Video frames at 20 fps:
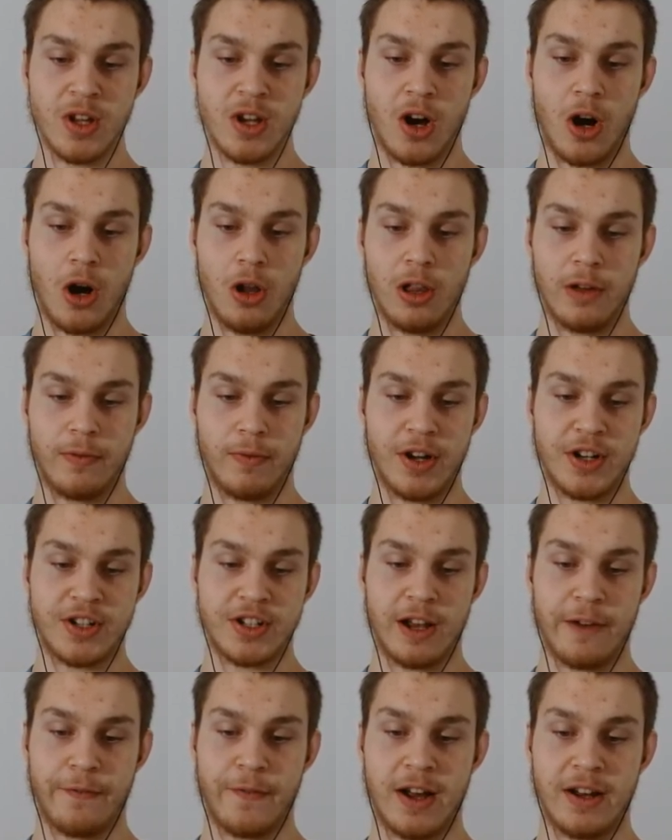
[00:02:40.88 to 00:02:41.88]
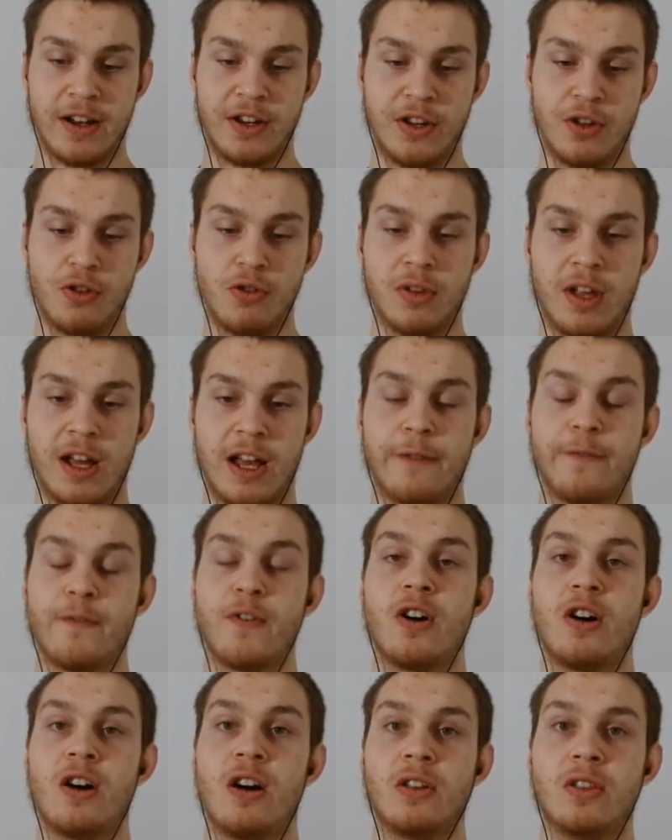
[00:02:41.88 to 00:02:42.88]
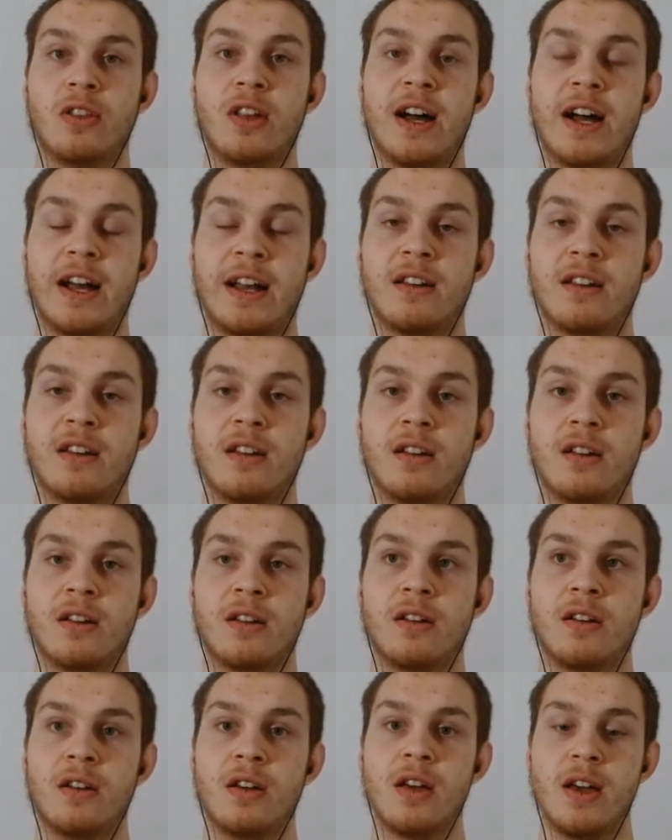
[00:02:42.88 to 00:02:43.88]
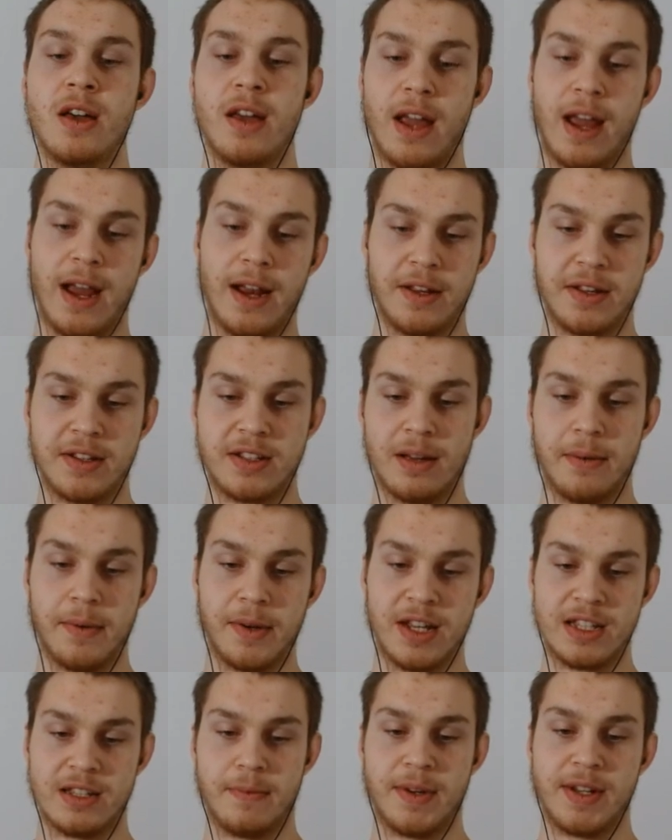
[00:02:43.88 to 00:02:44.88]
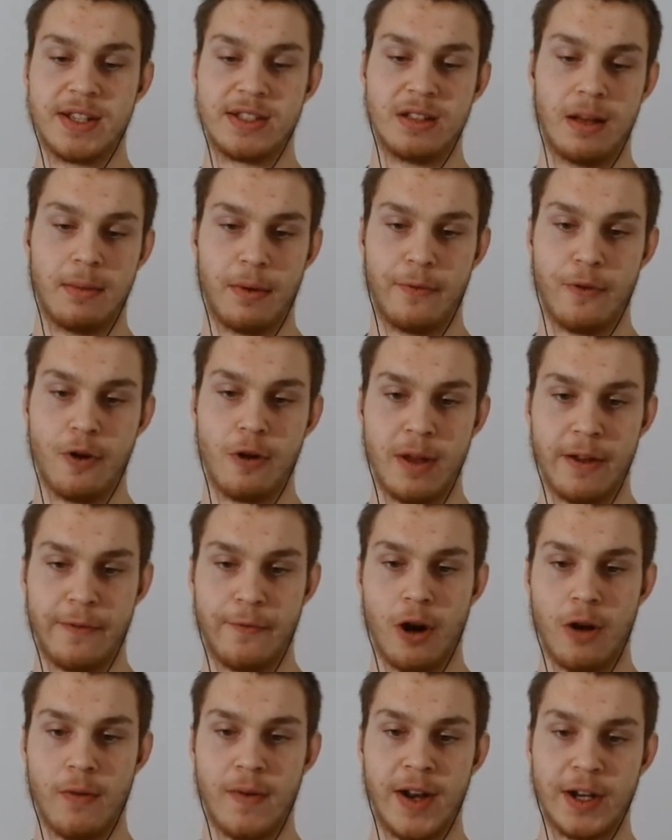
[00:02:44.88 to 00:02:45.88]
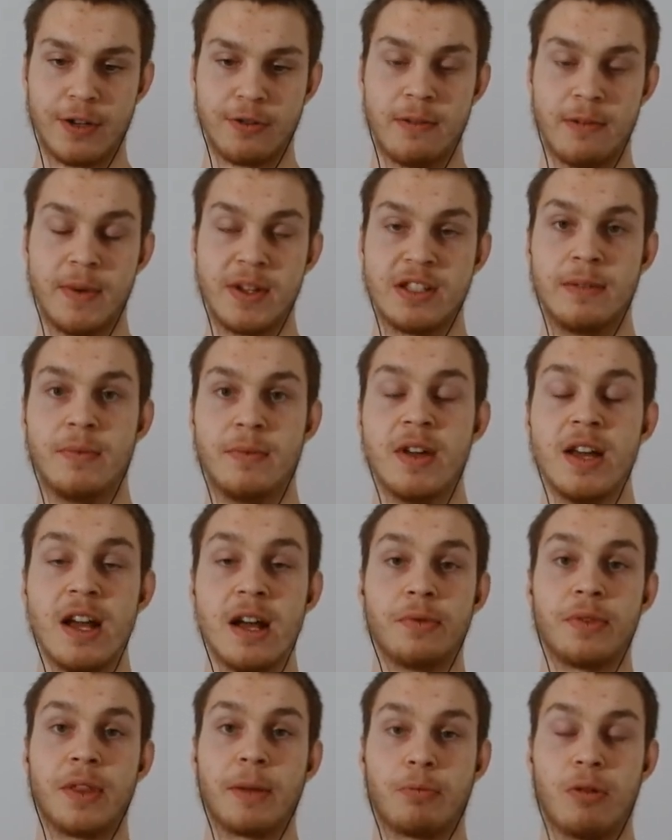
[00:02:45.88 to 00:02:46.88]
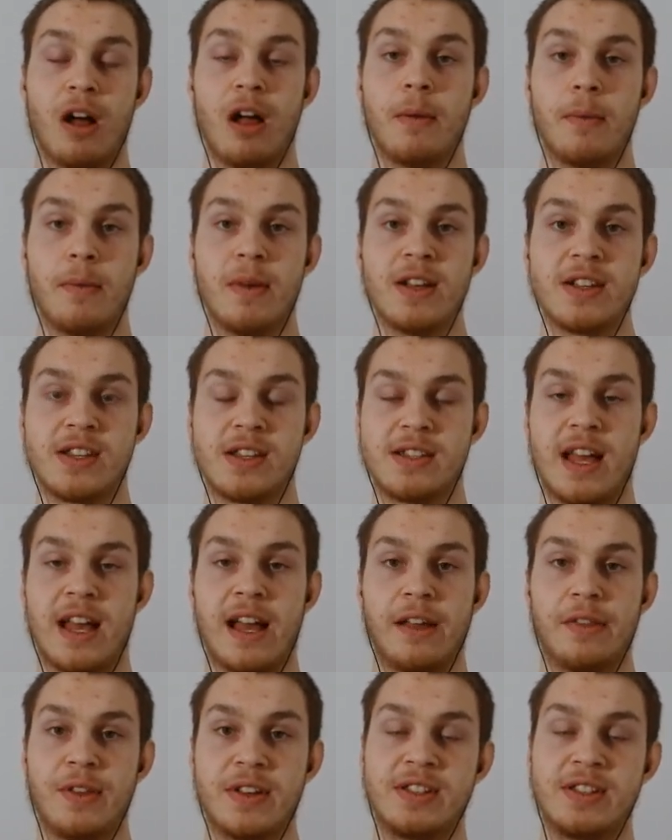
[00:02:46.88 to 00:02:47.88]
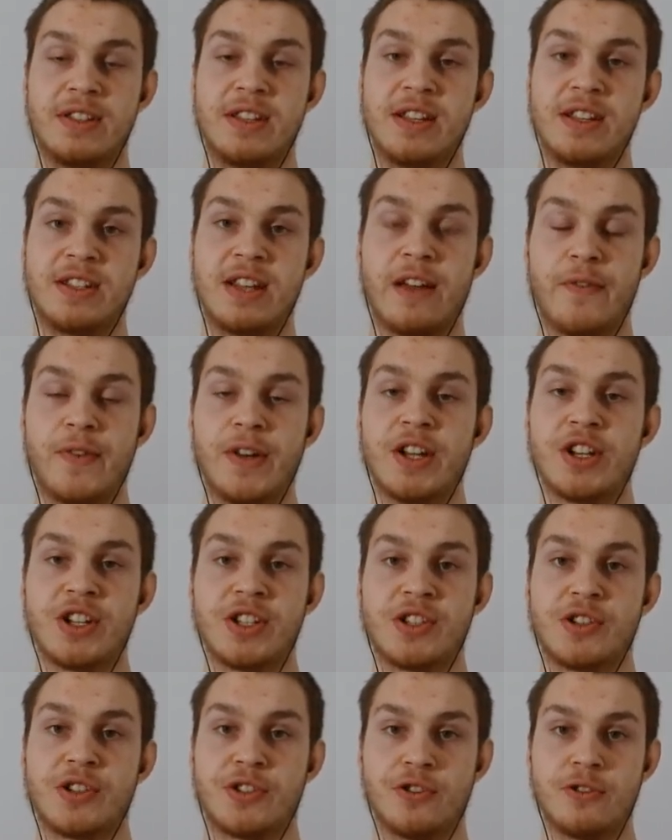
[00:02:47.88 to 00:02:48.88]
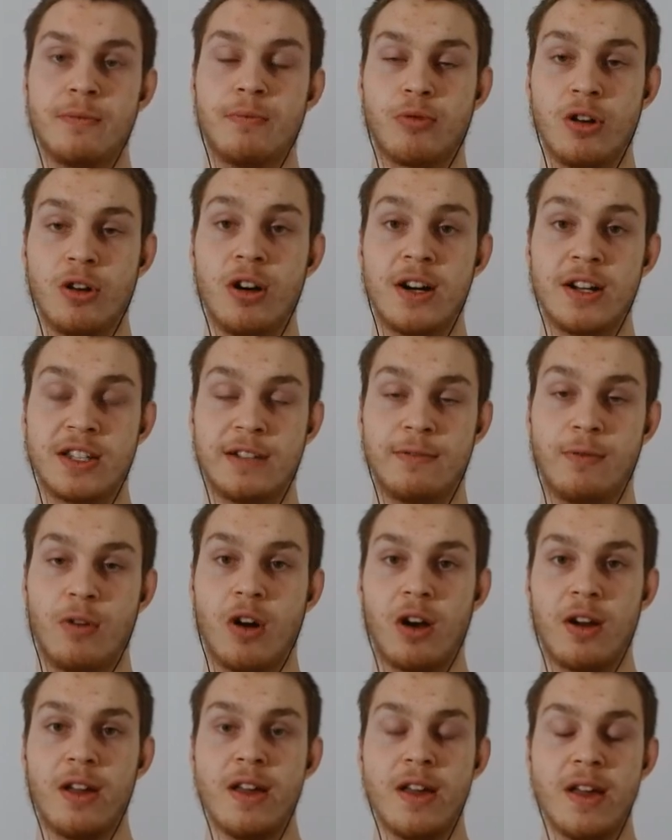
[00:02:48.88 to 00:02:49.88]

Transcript: all of which have found a new life online. Anti-Semitism and Islamophobia, far-right extremism. The problem is that these definitions are so broad to where